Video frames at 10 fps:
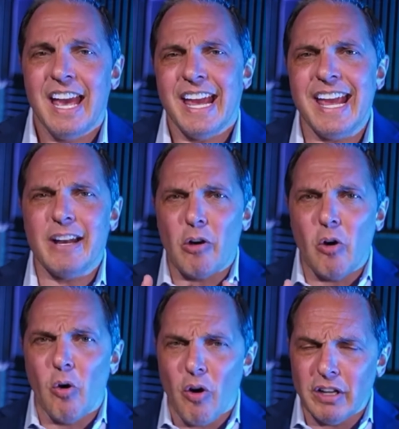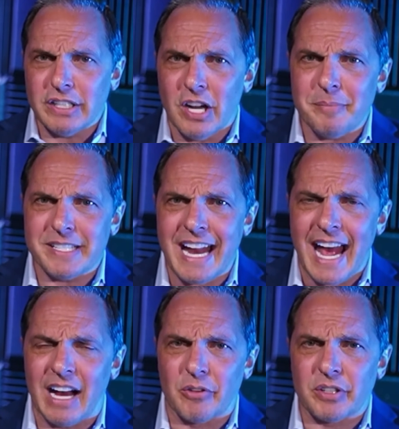It all comes
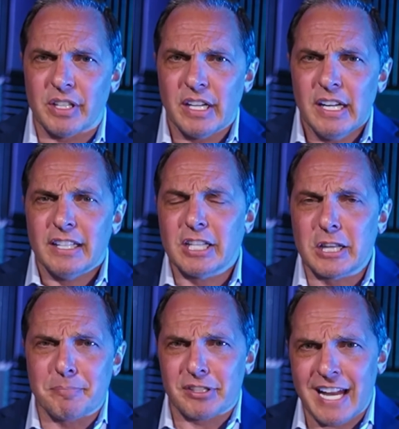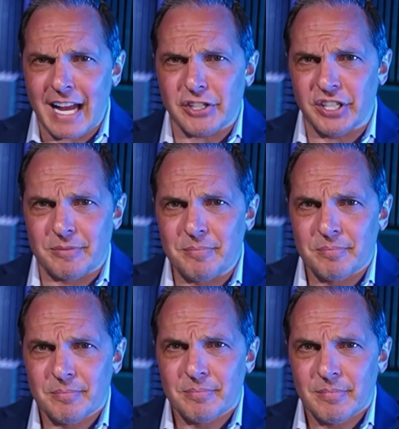down to the protection
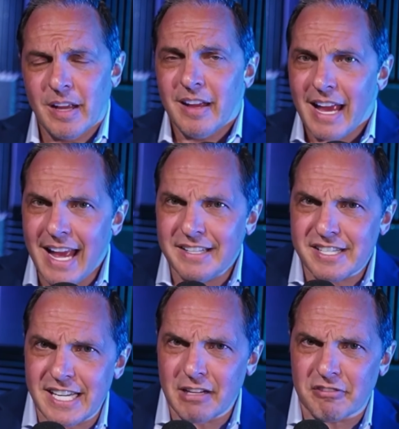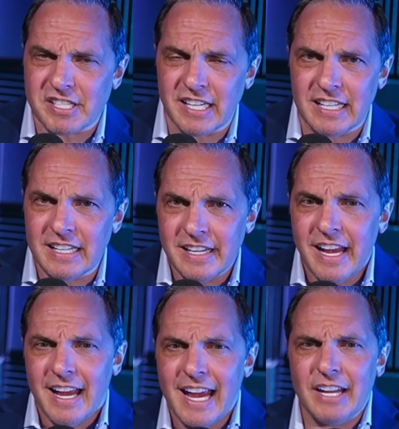and secrecy
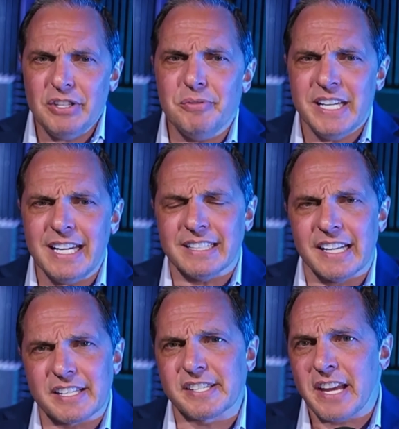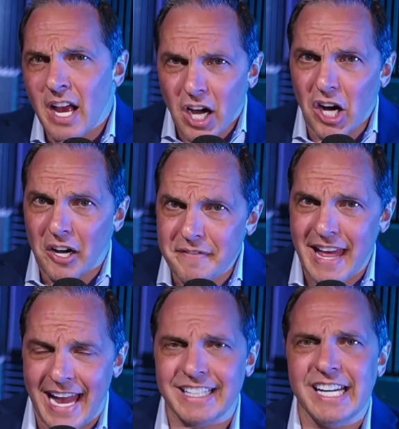and uniqueness of
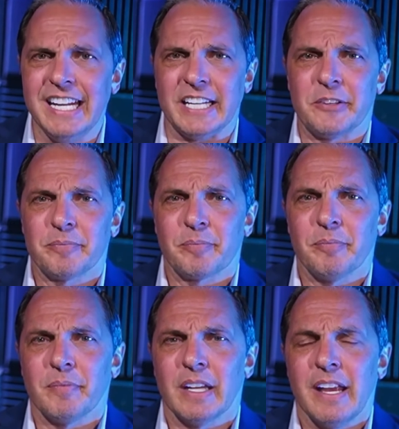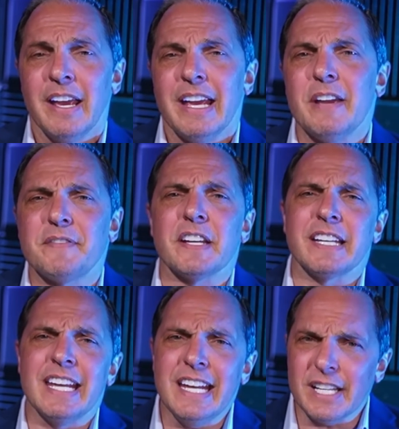that key. If the
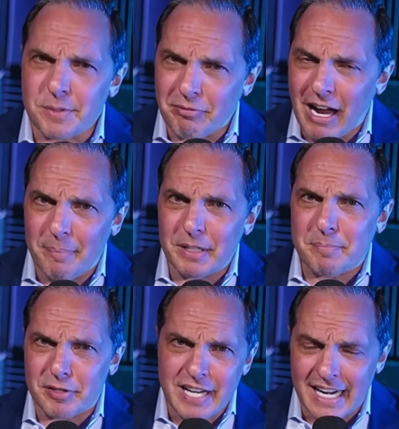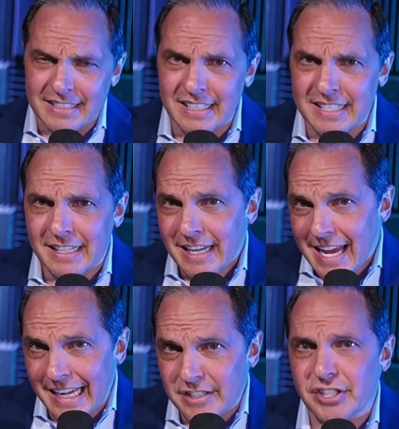key is properly protected
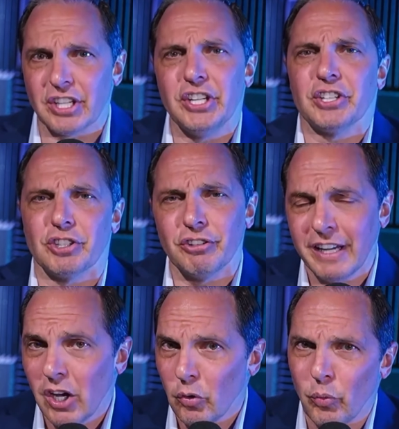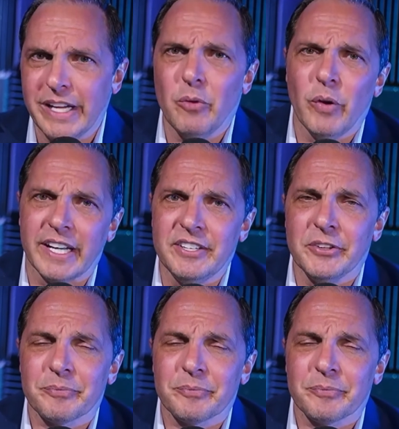and secure, we win.